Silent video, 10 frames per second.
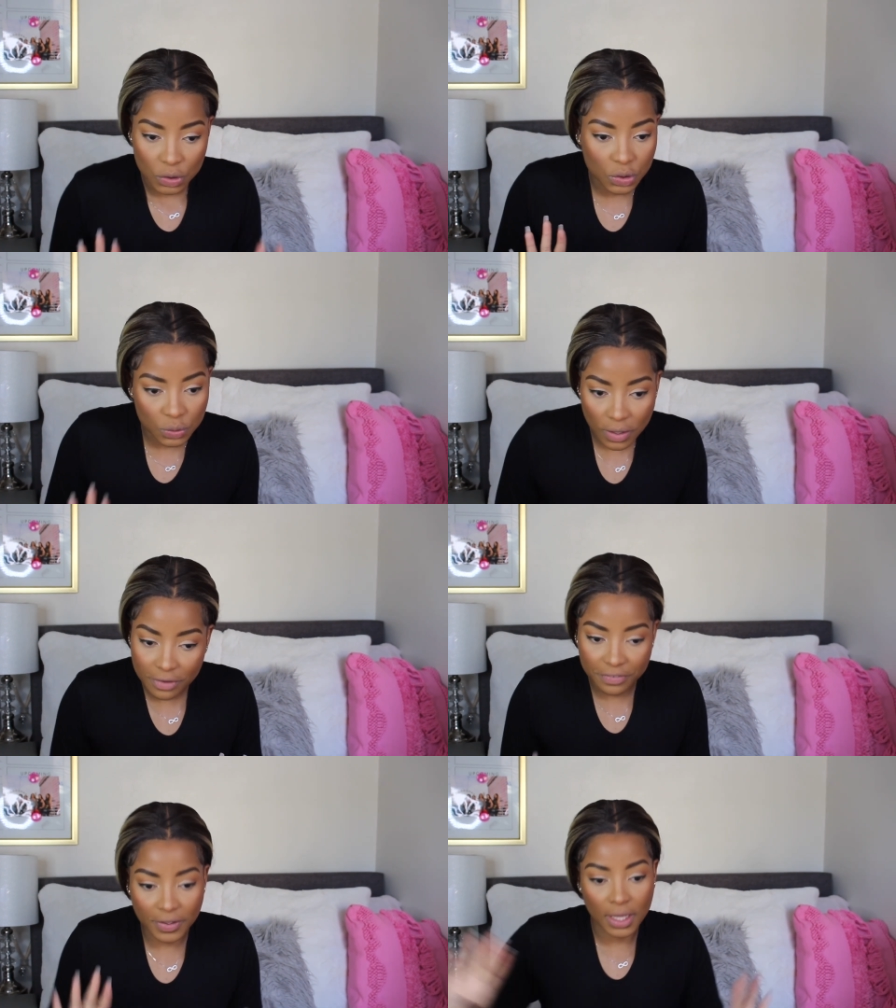
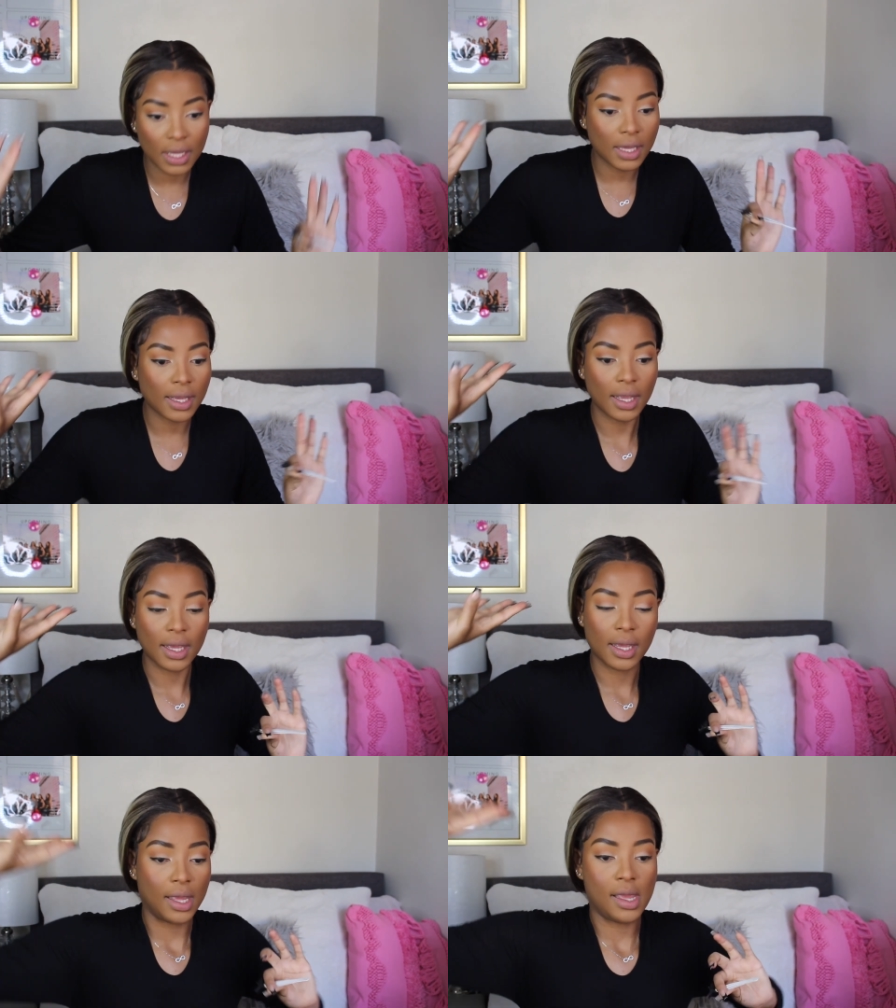trophy
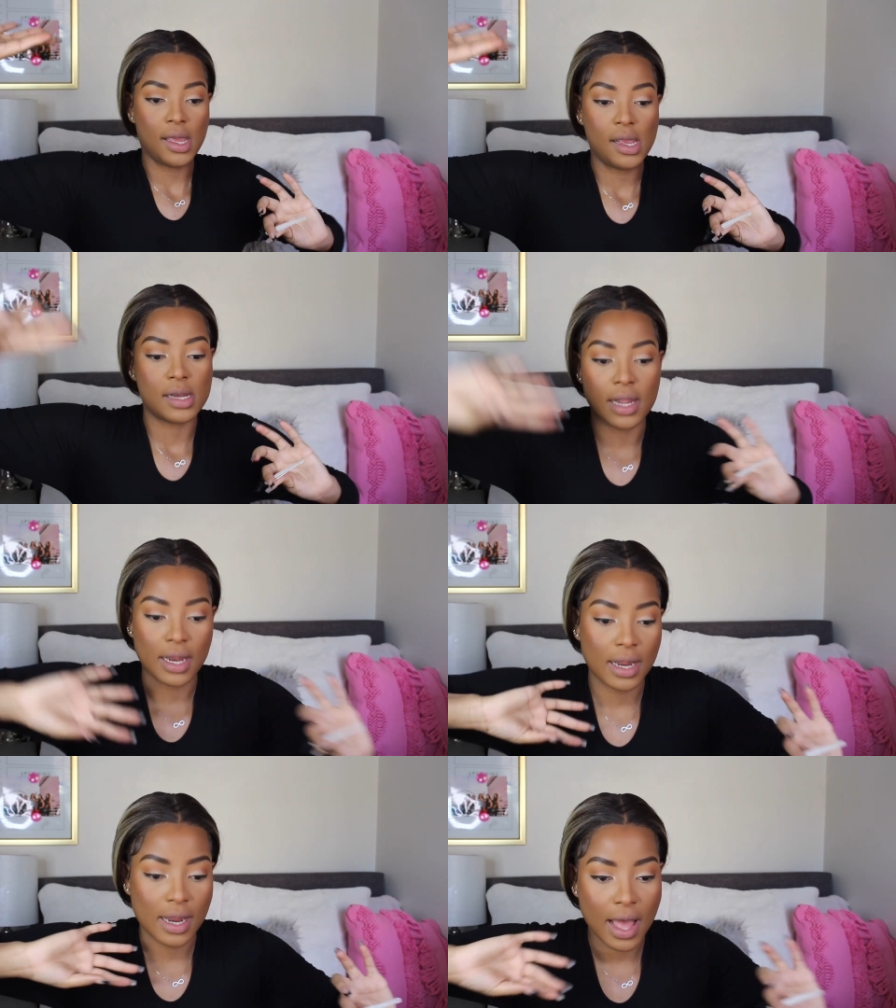da
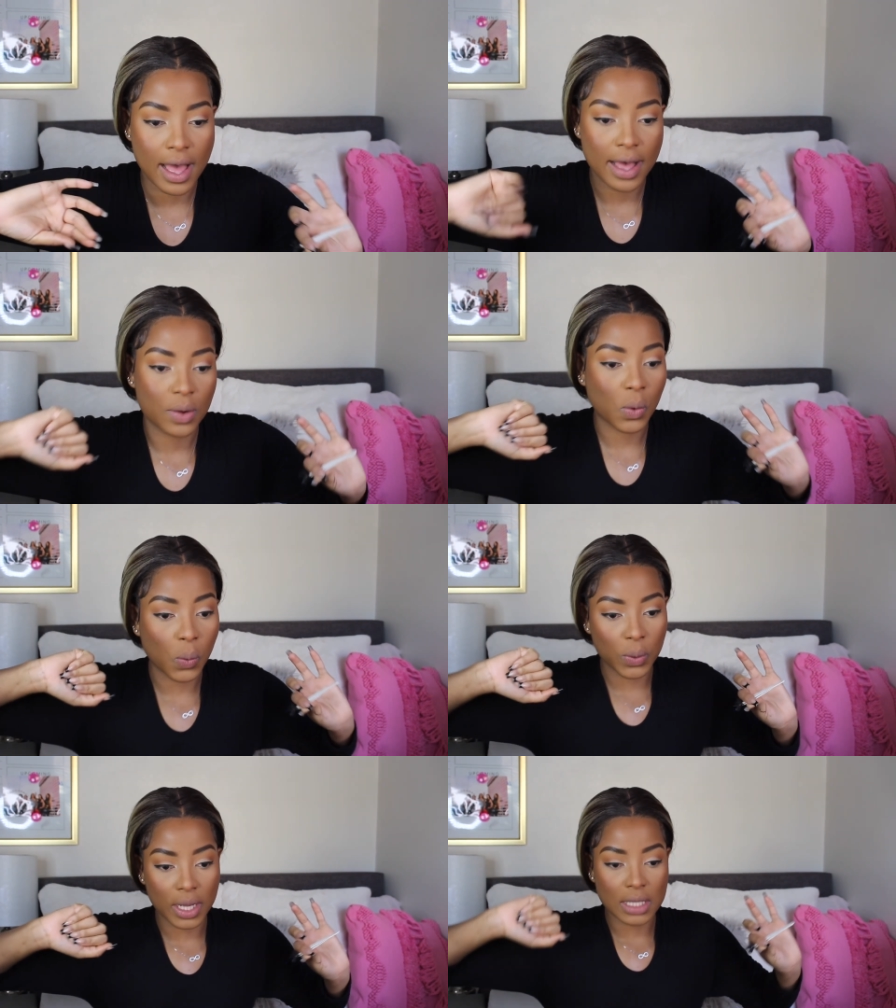da da
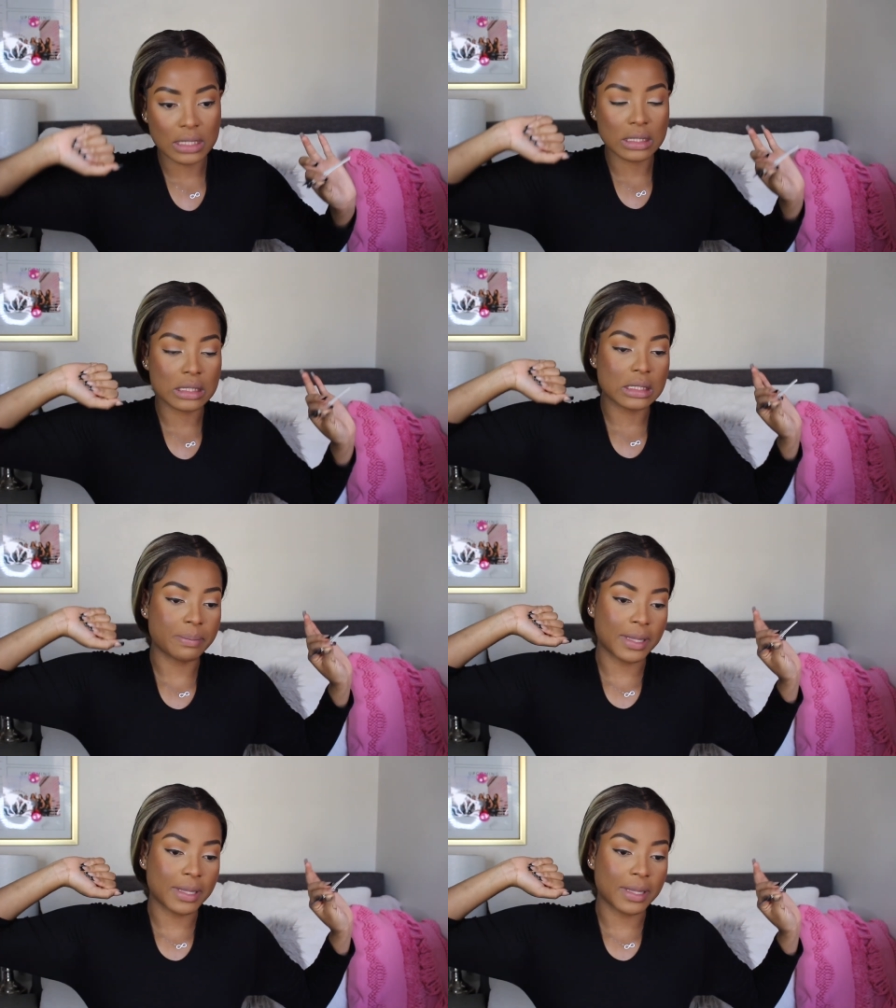queens,